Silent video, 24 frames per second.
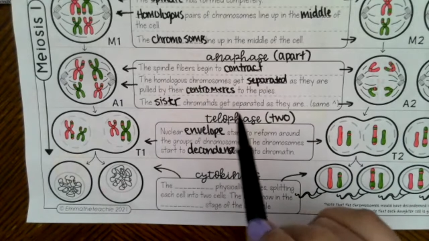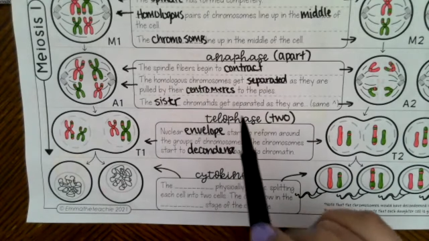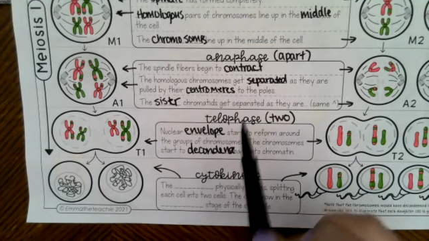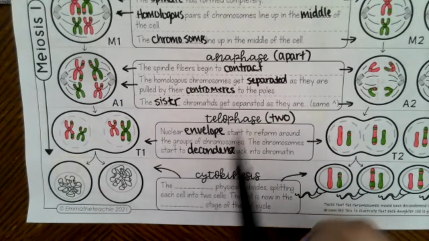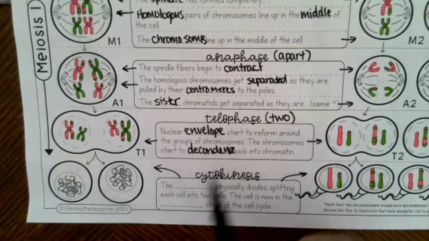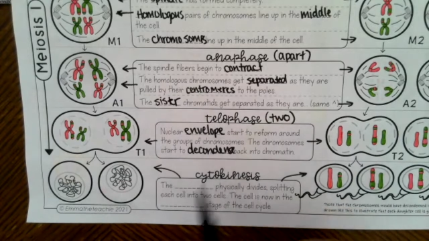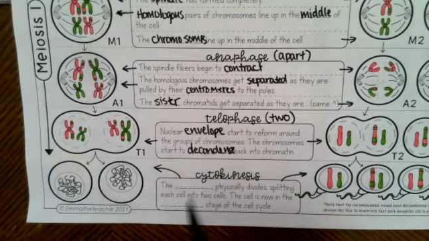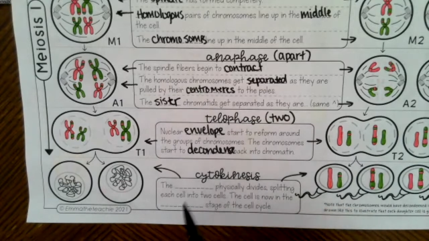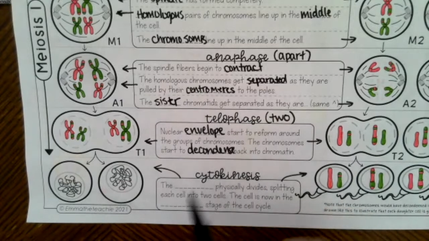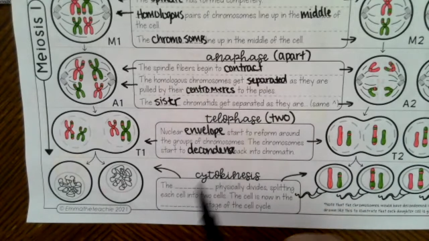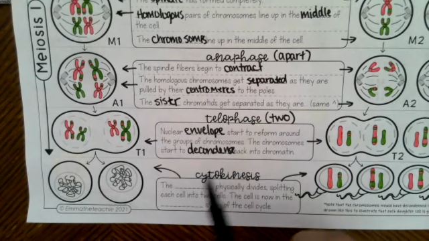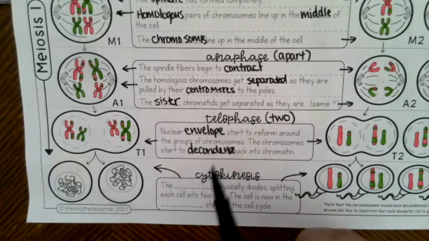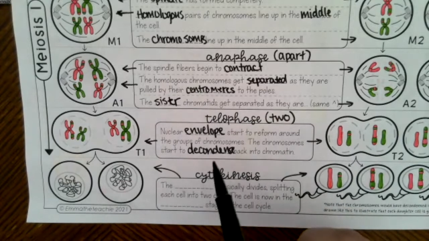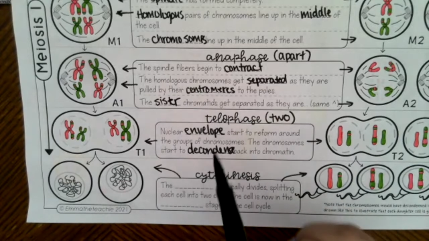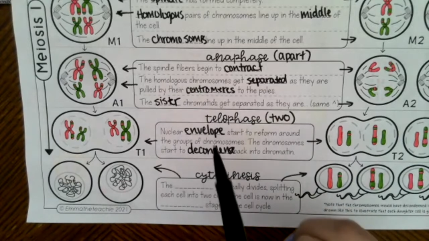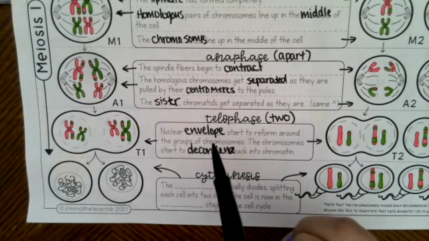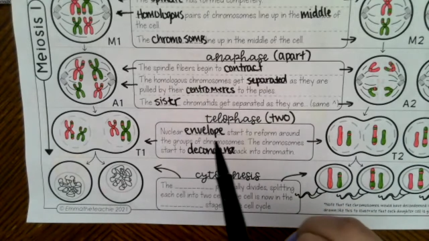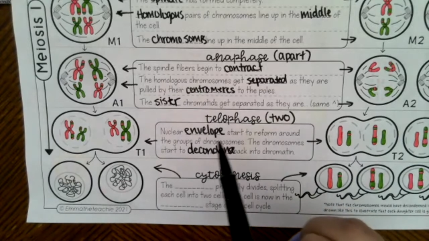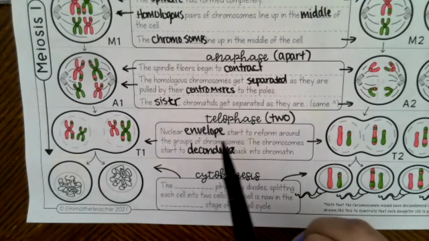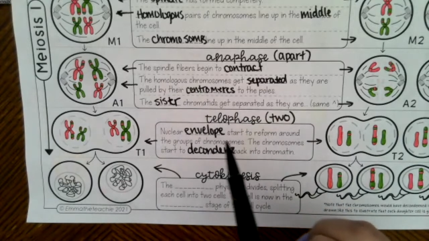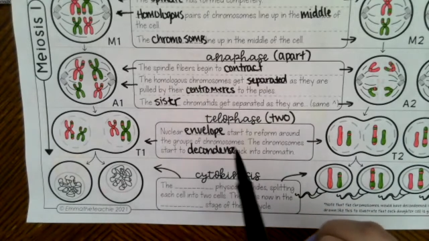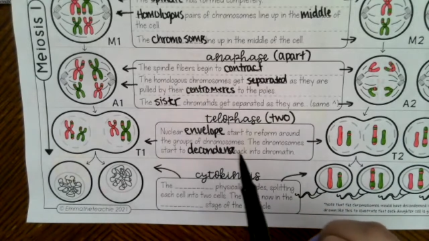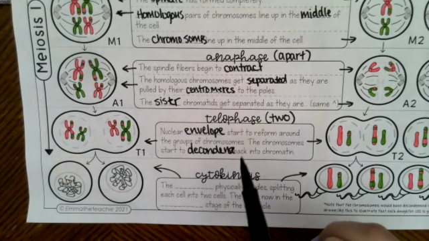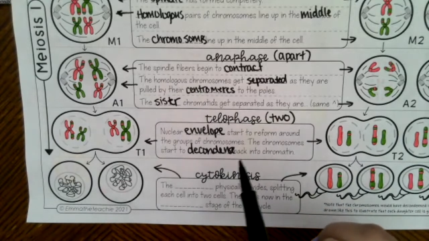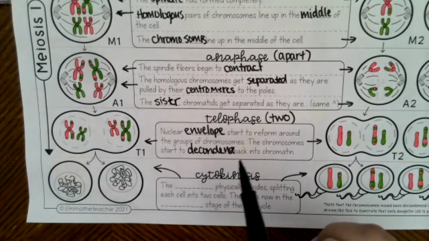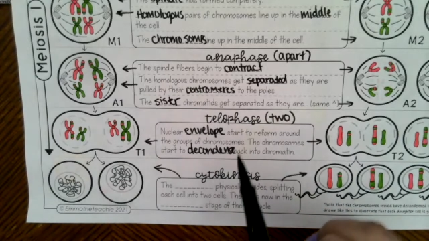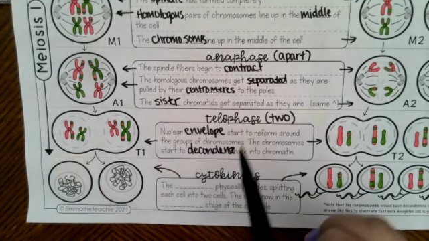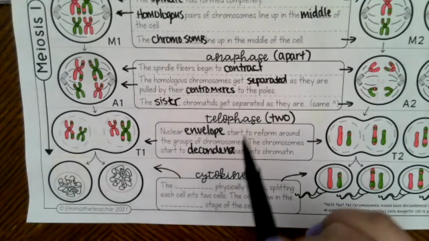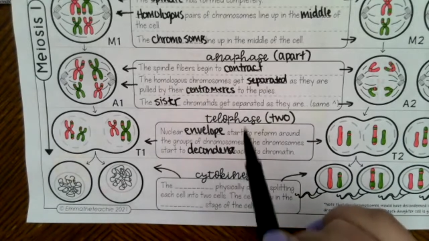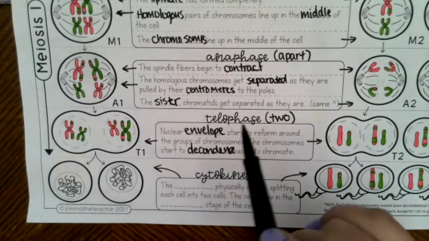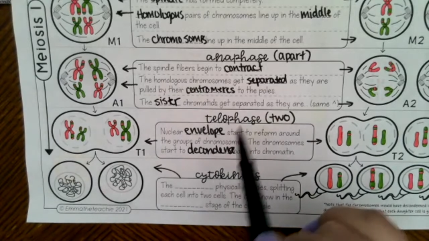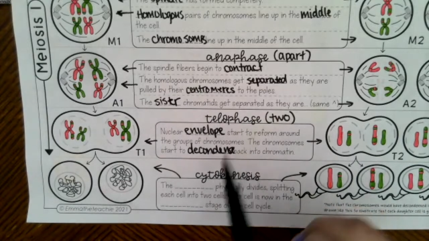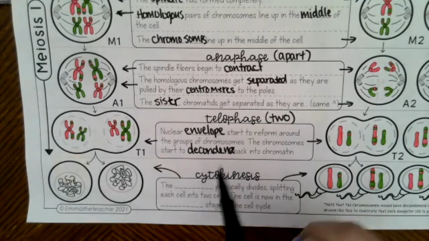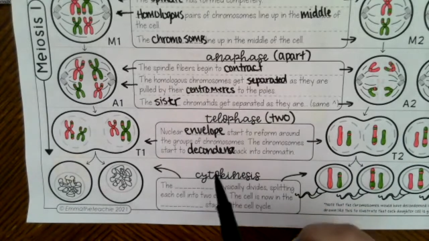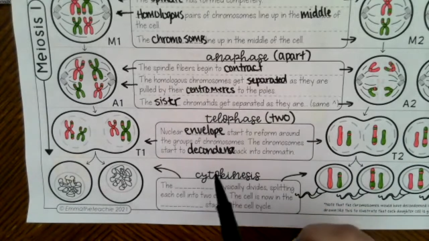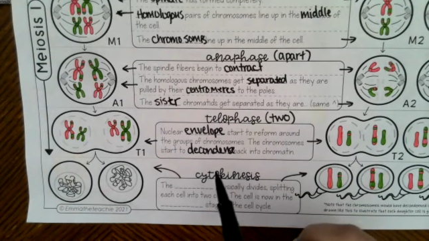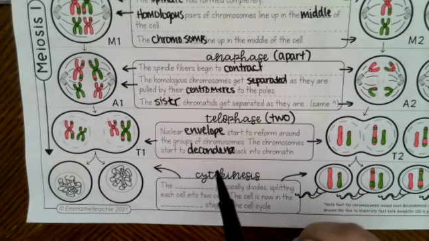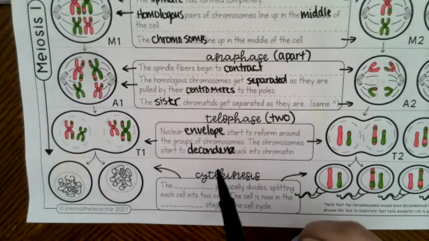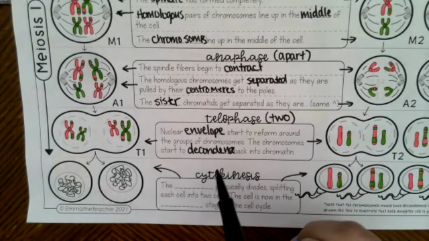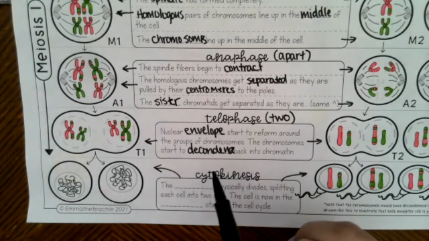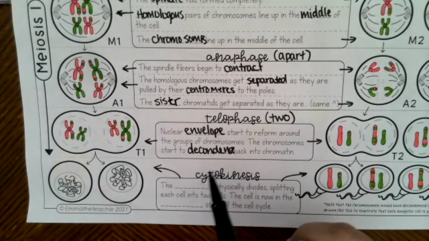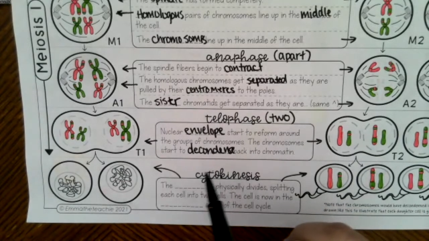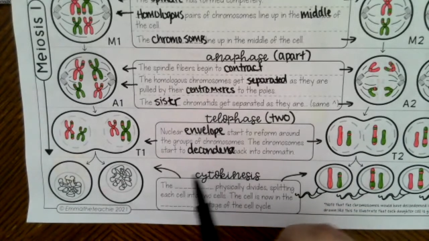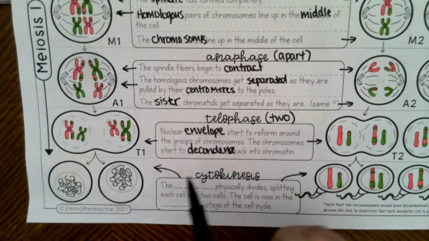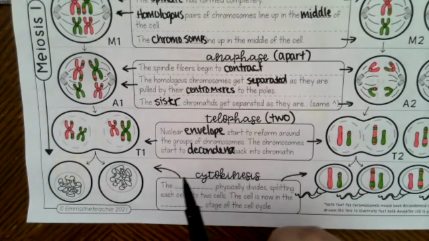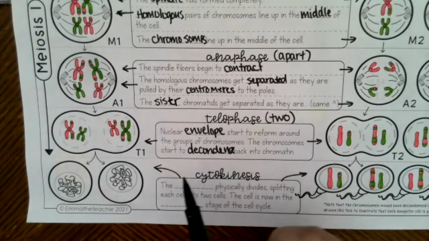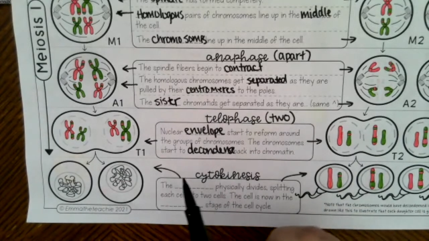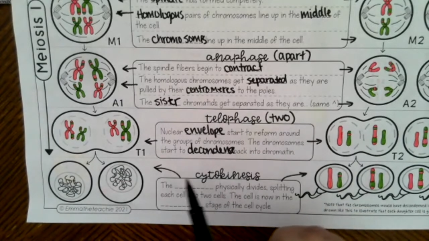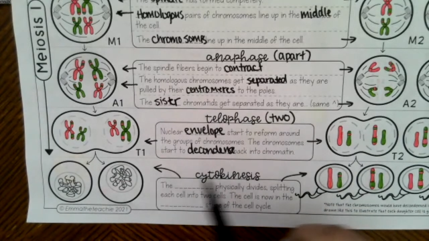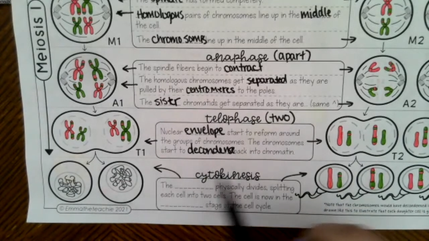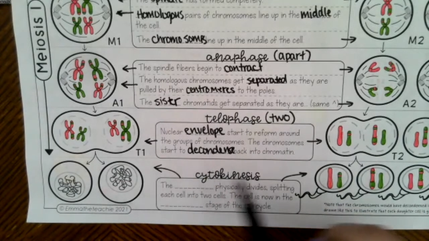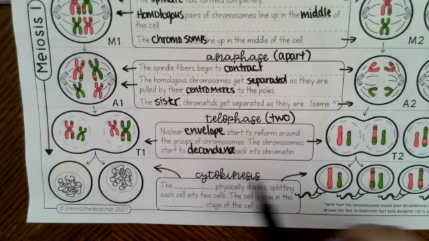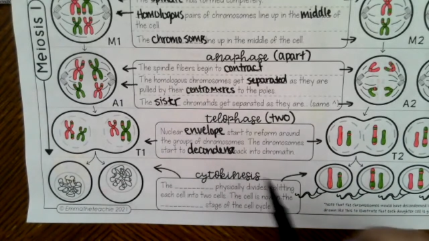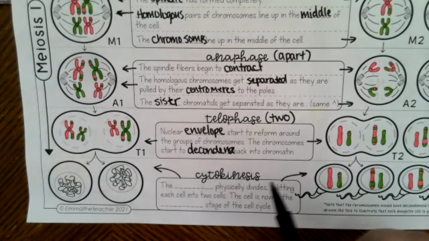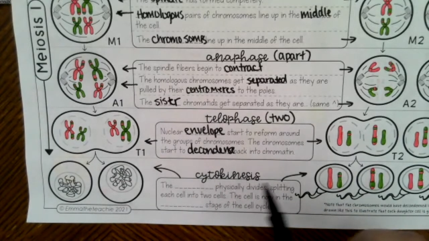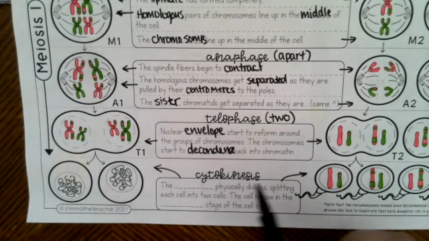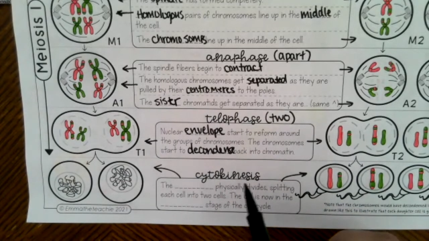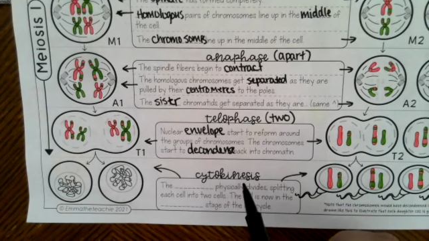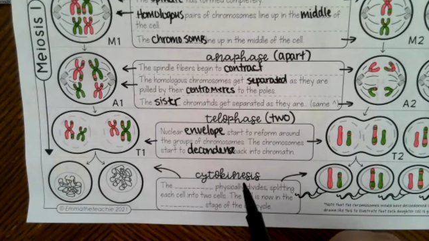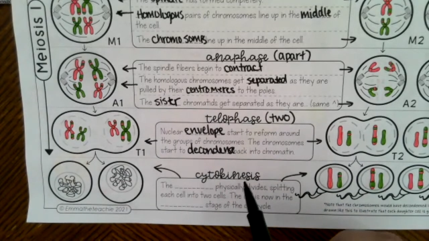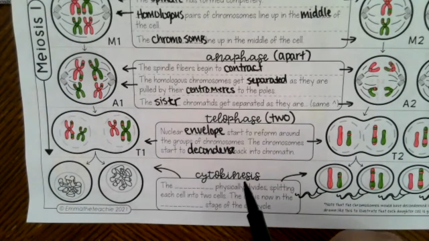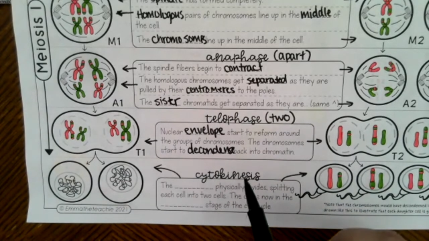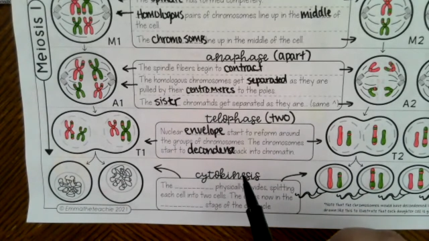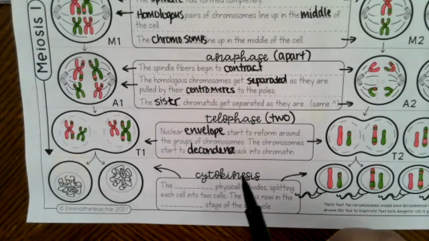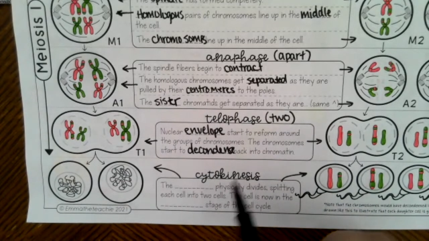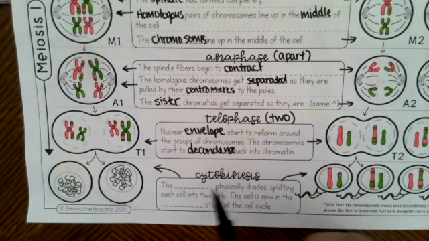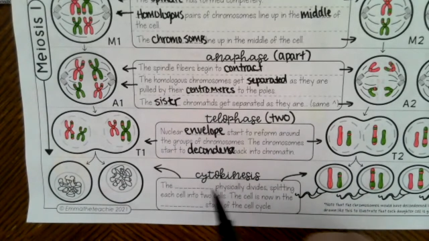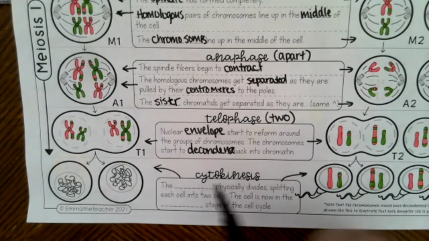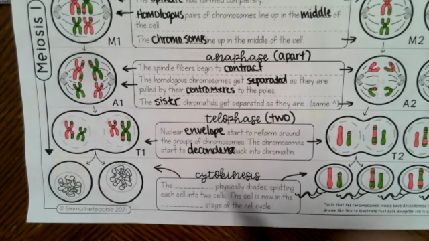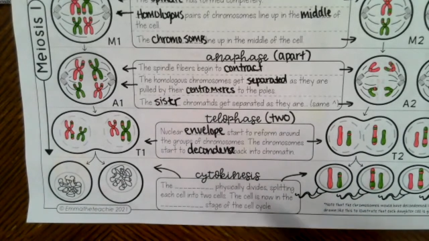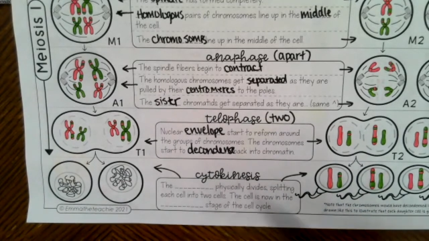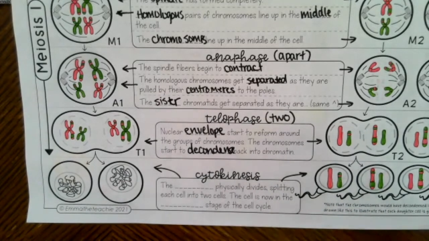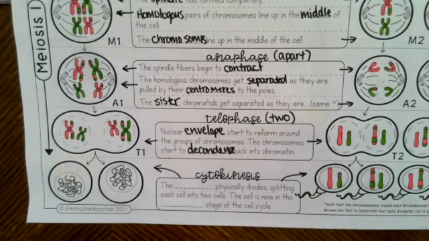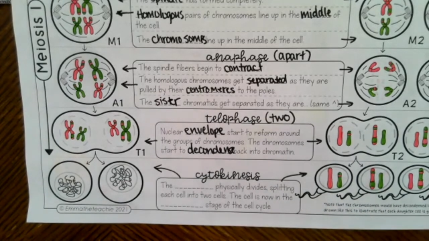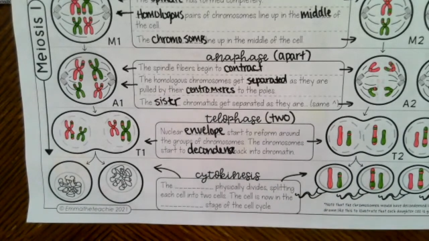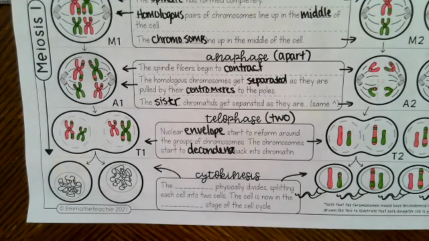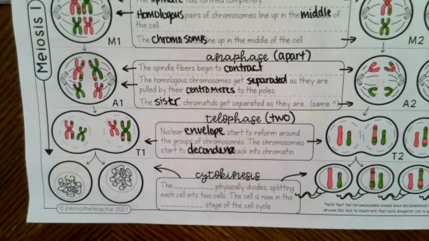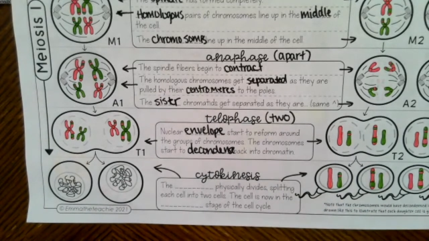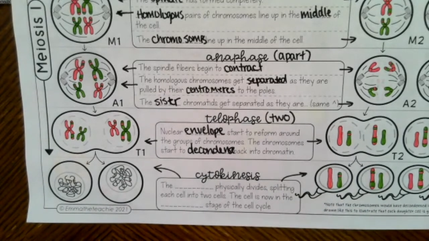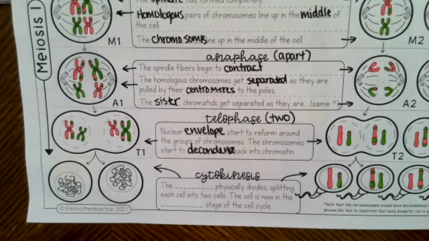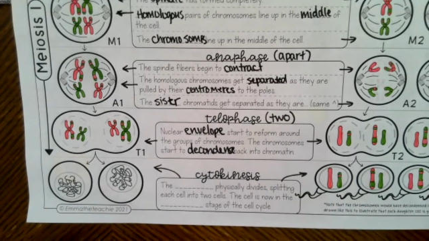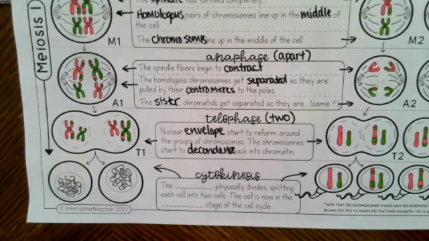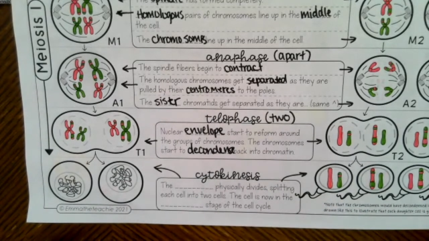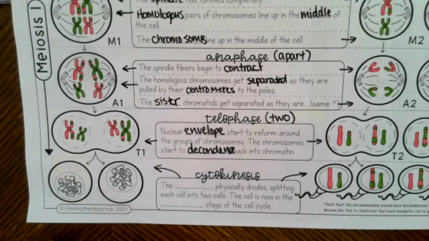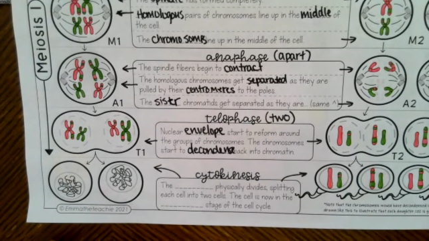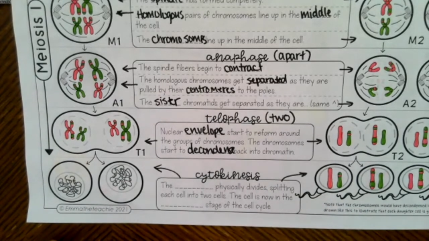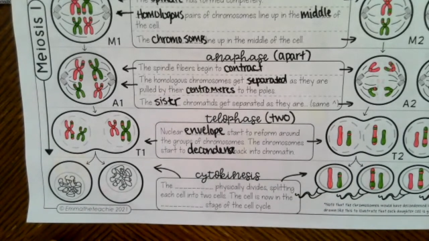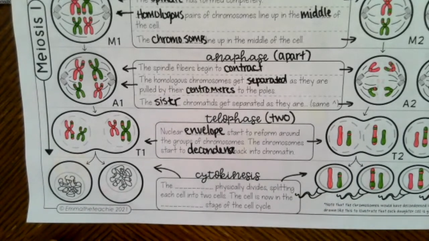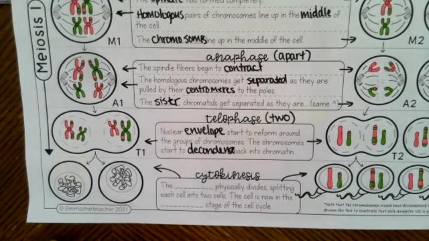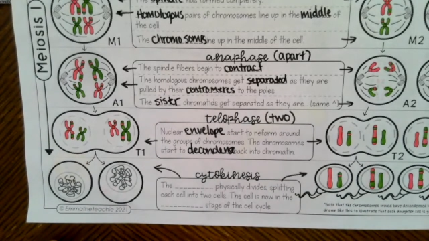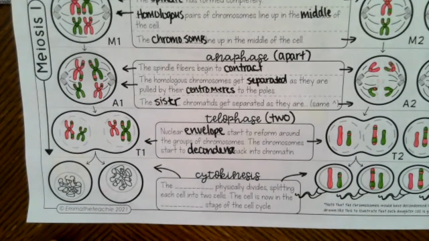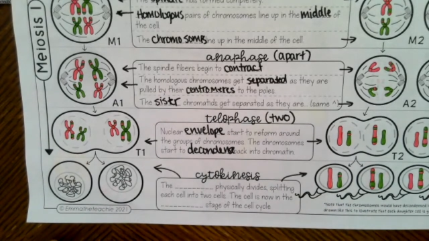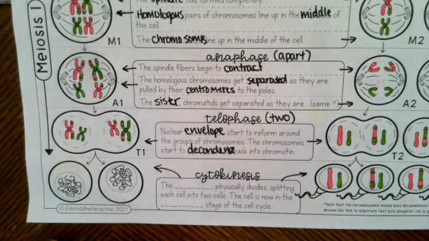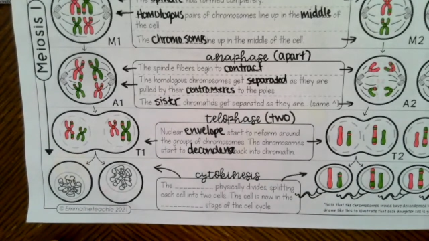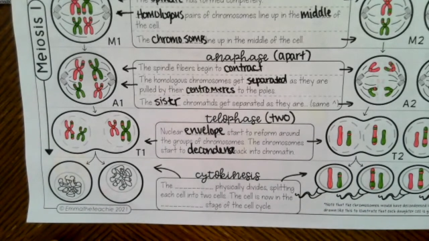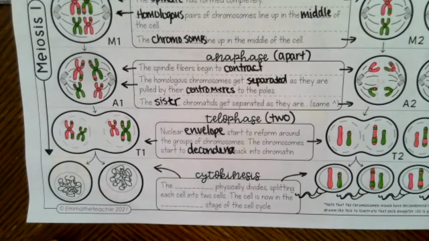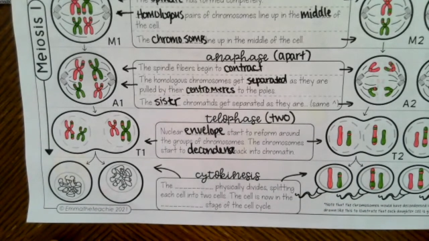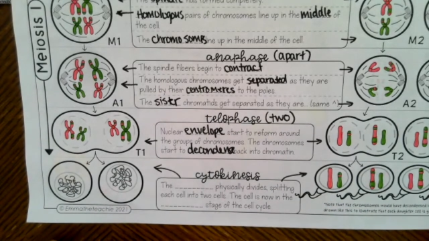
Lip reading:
No face is visible, so there are no lips to read.